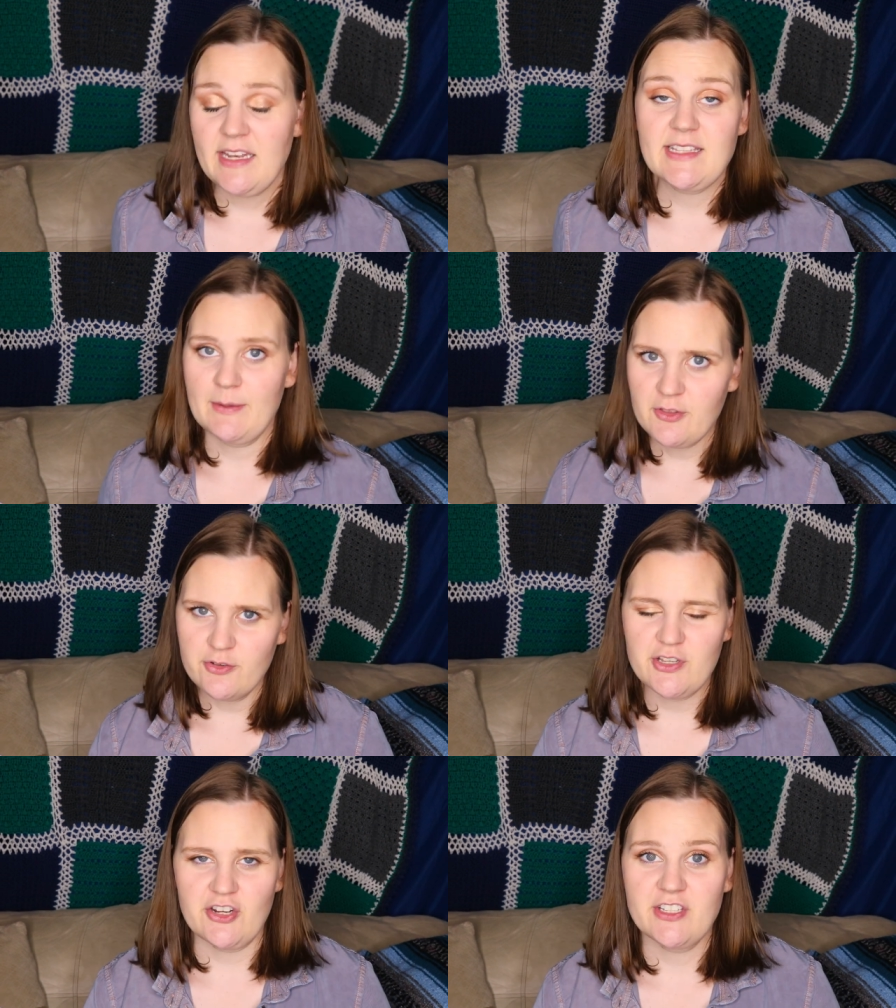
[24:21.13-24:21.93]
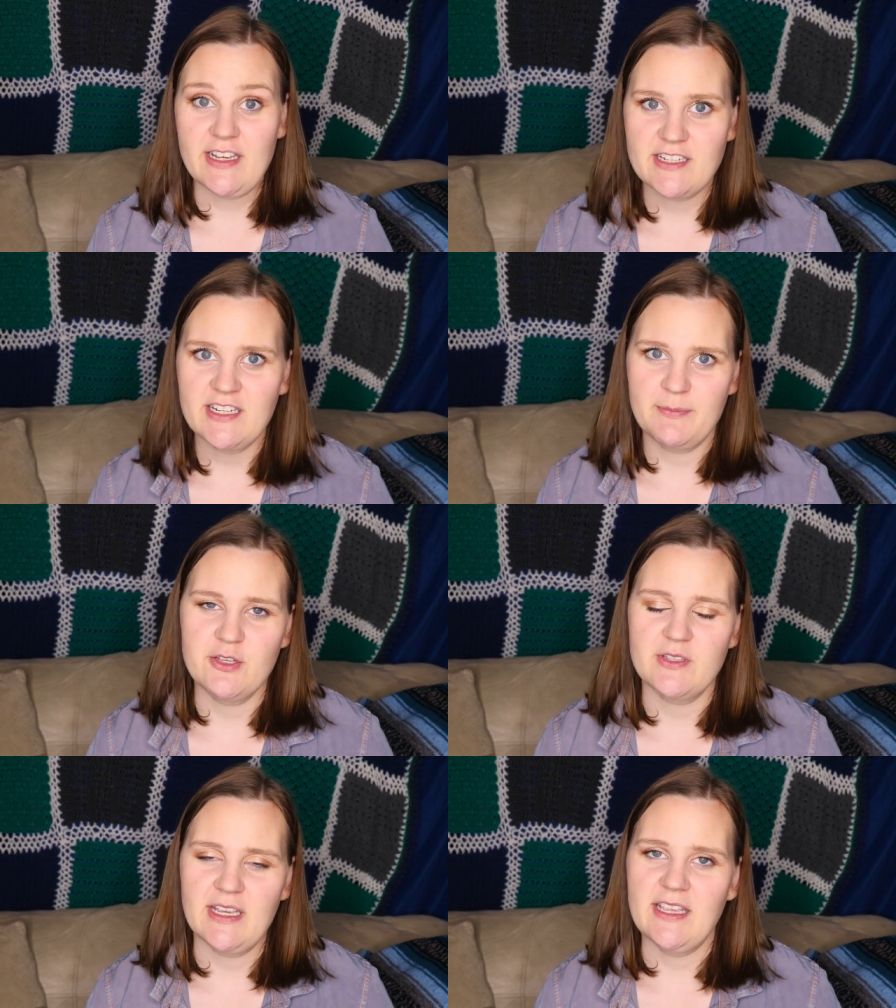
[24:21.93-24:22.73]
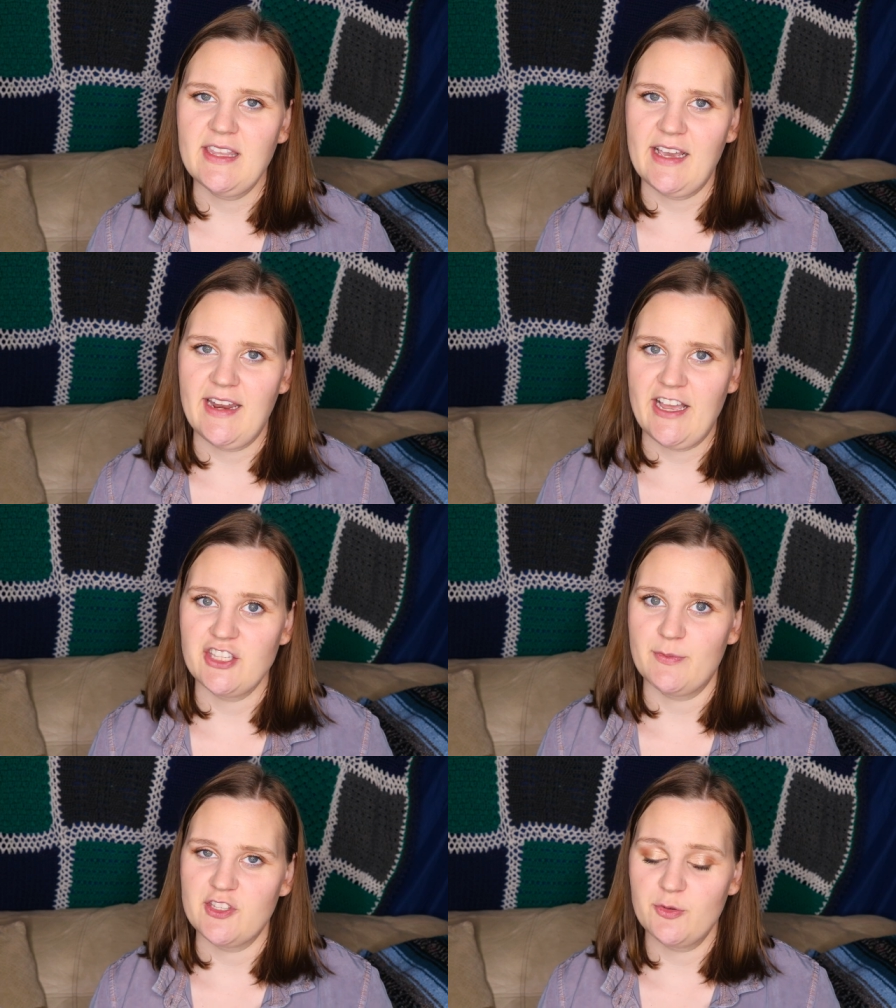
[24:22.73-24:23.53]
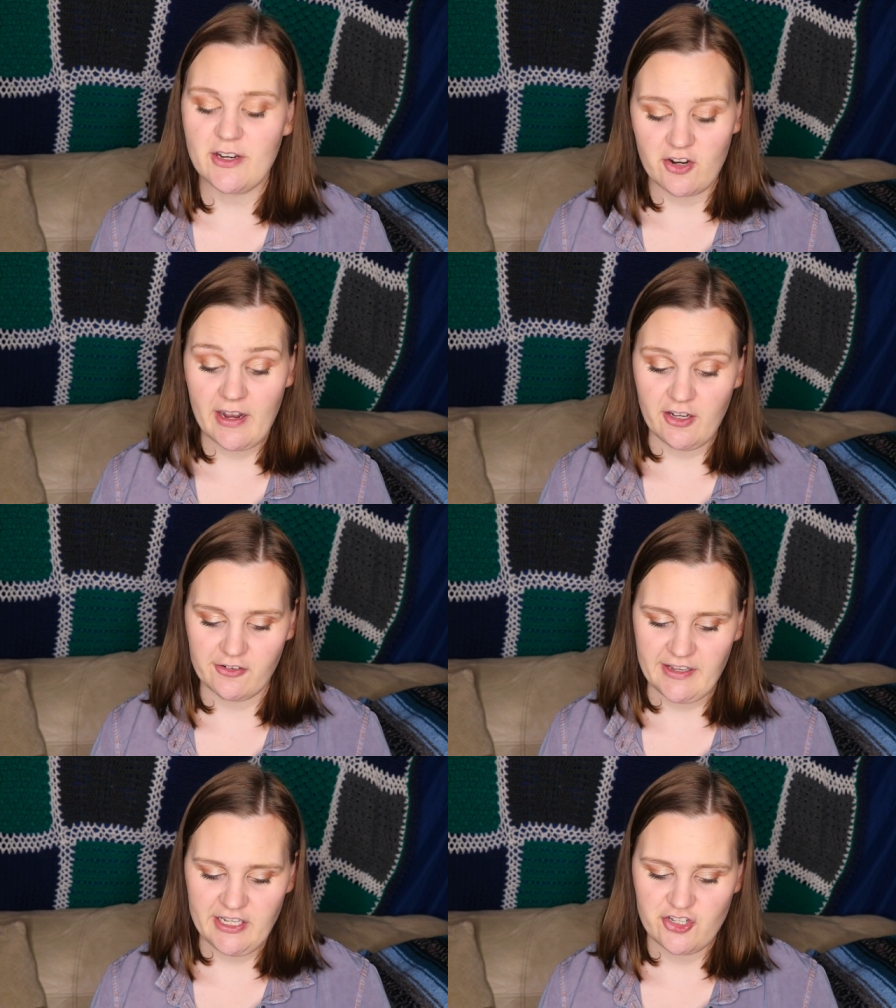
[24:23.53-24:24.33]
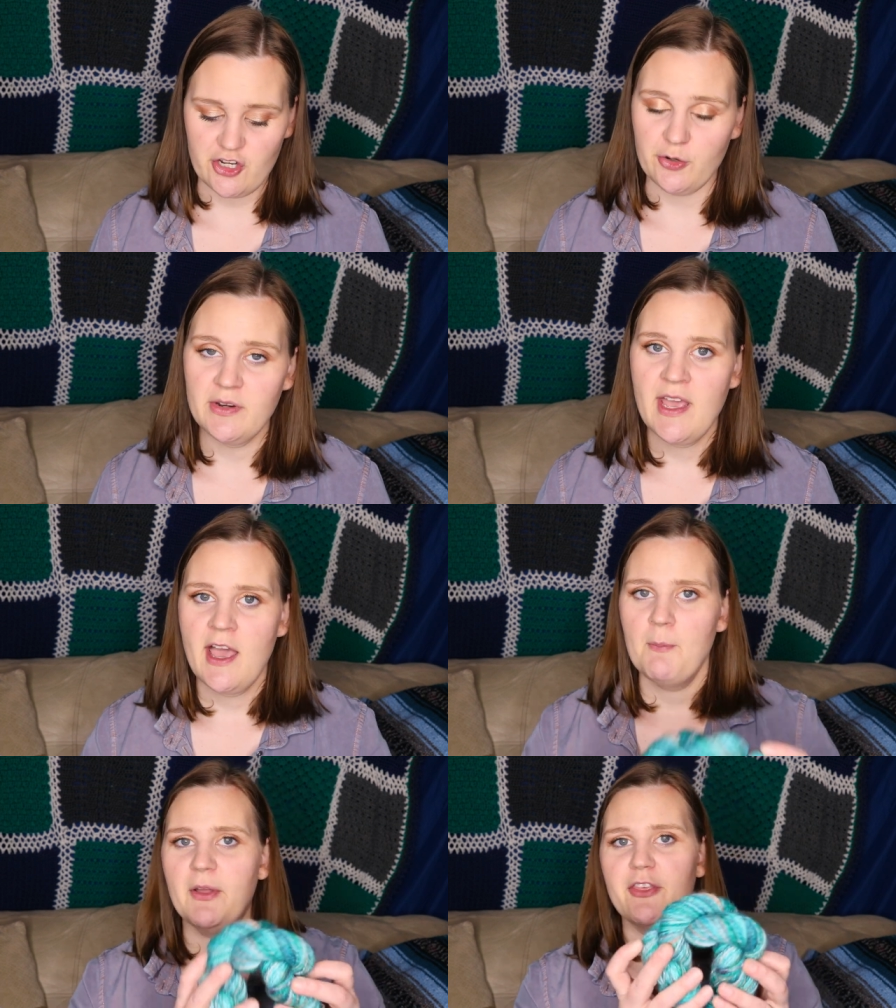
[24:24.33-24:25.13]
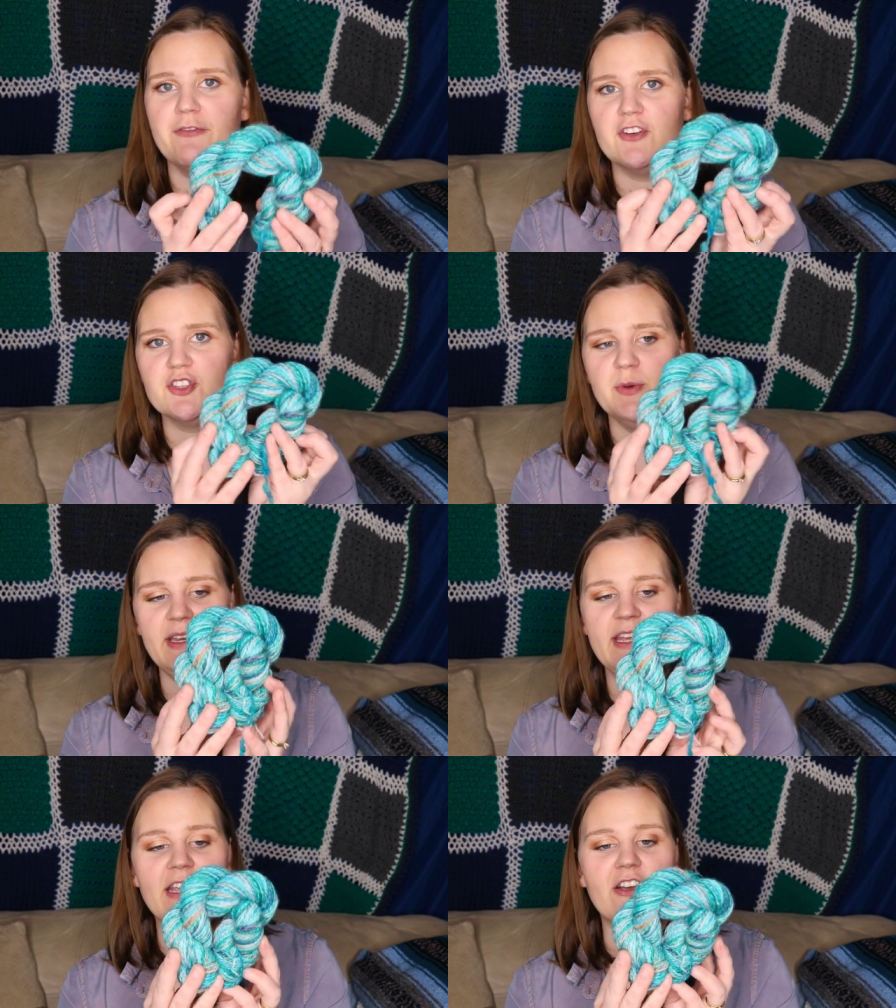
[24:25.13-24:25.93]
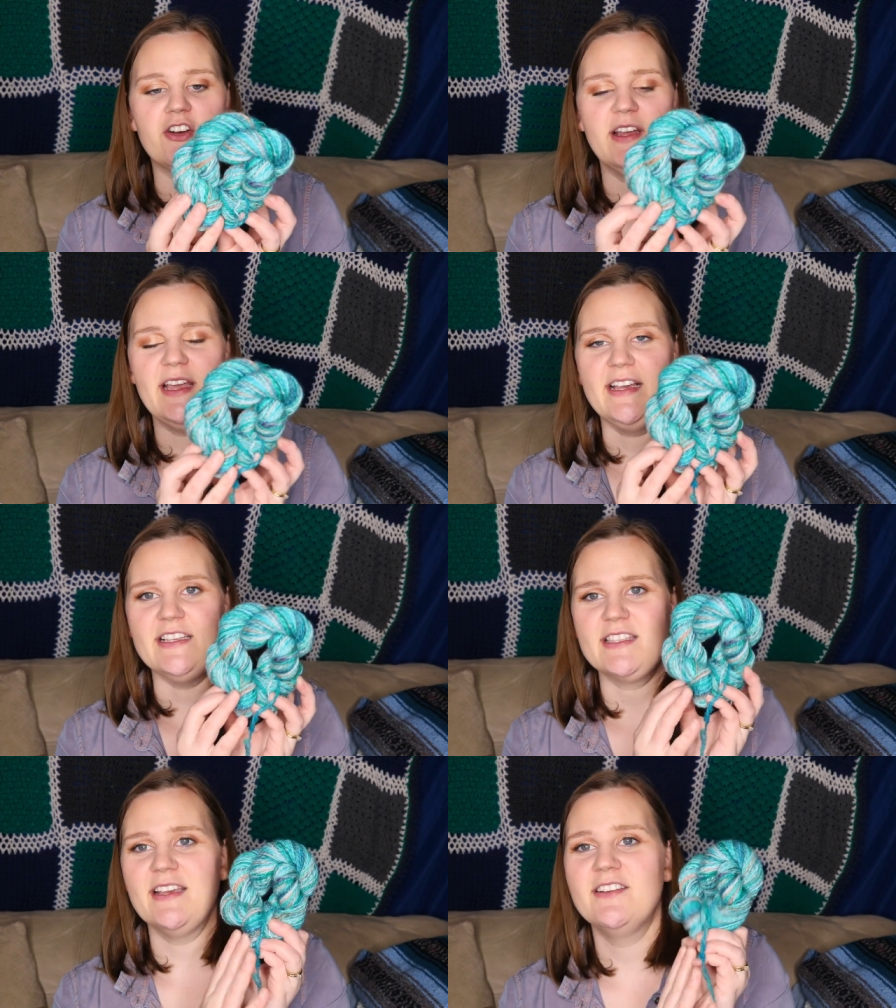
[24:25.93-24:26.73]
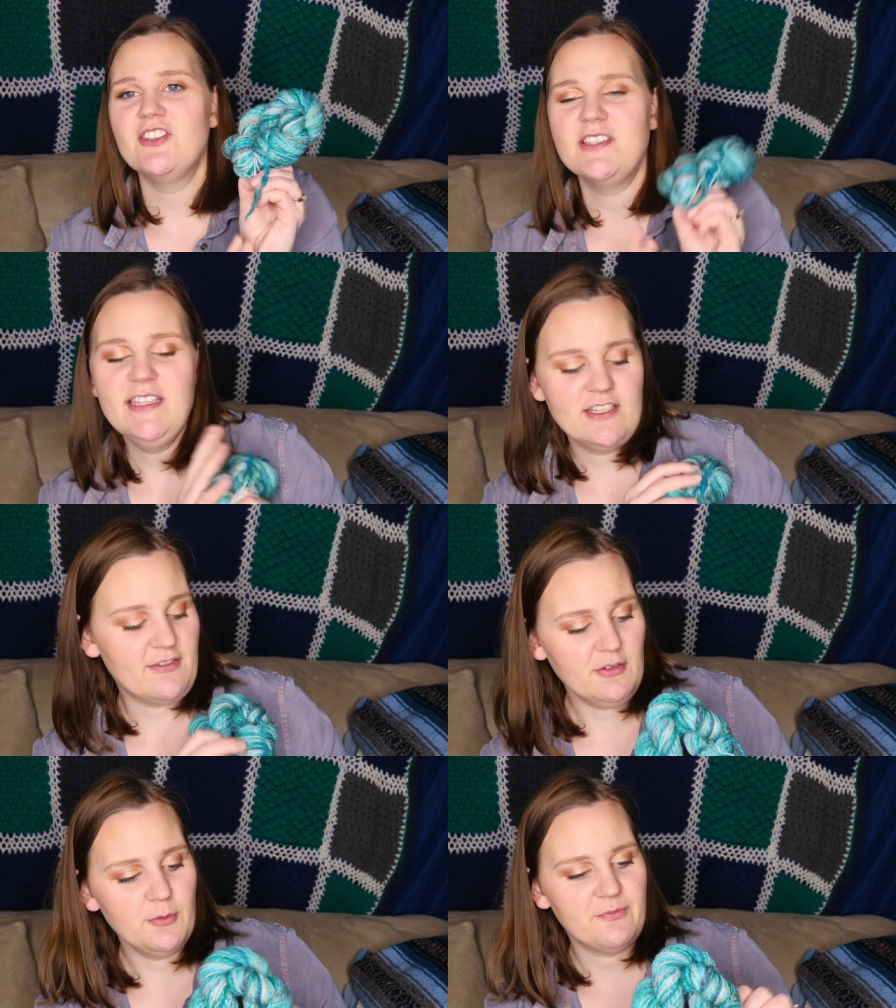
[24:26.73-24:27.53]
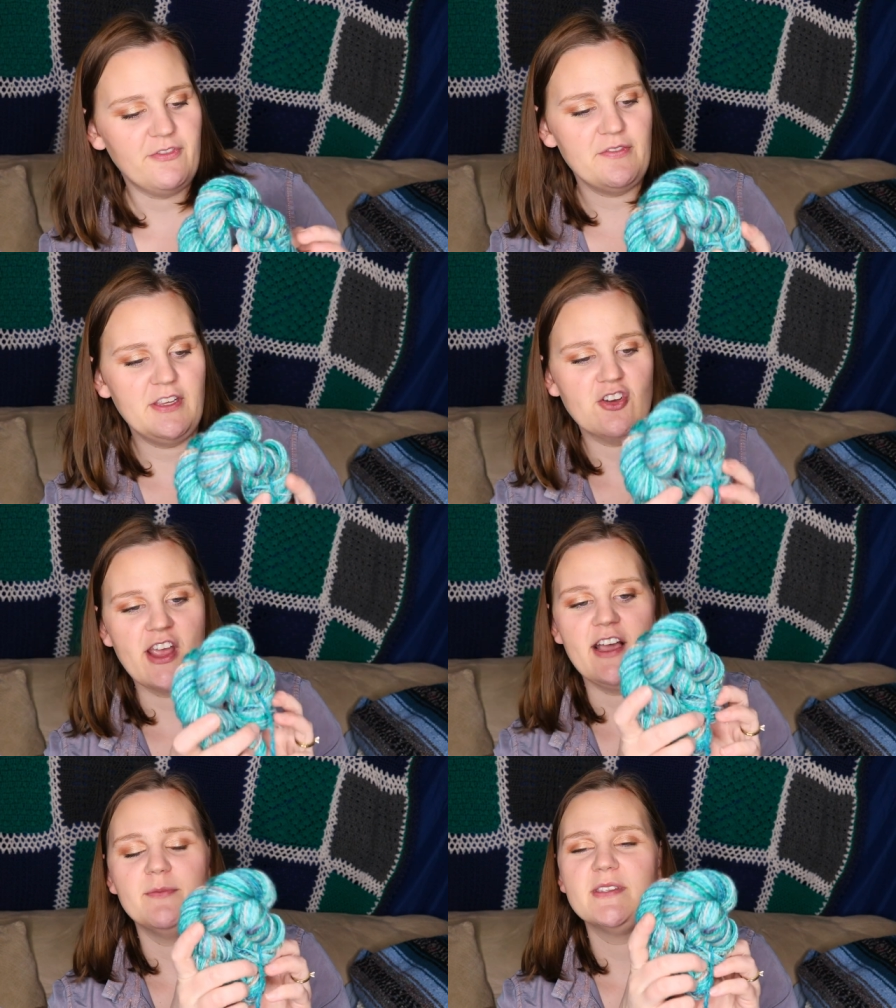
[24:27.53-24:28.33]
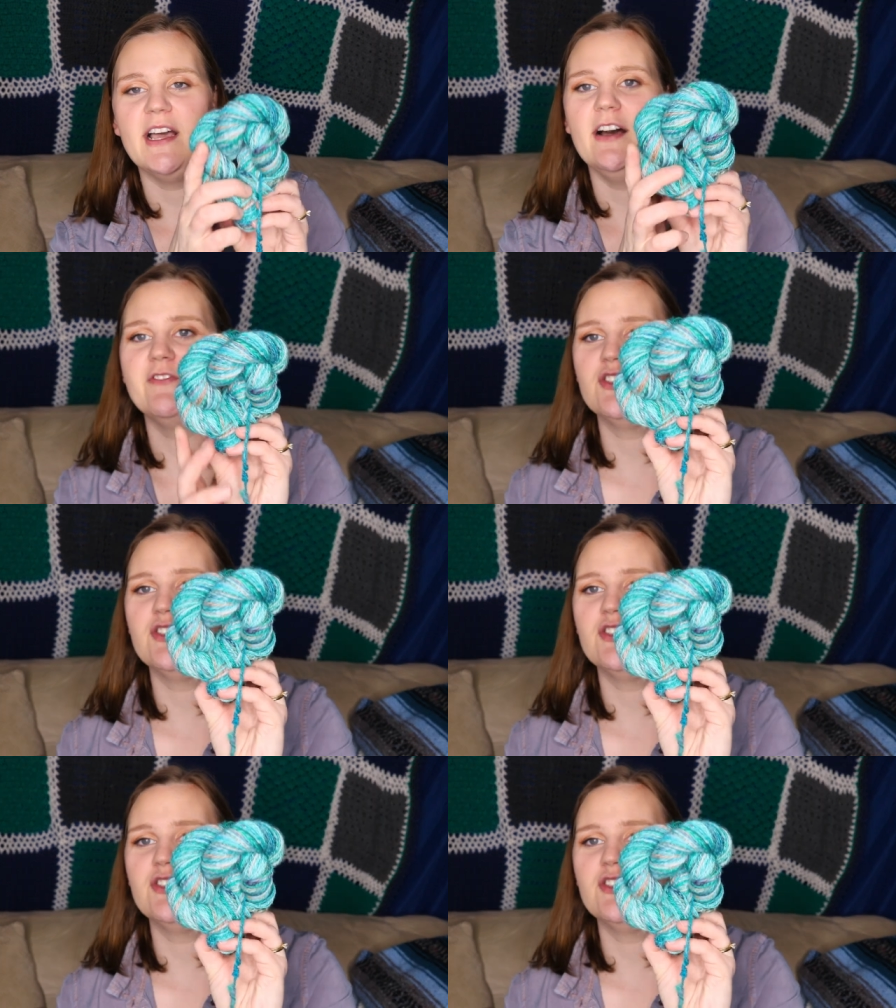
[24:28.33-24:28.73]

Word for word: Some of those yarns I ended up using in that handspun sweater I already showed, but the first one here is just these 50 grams of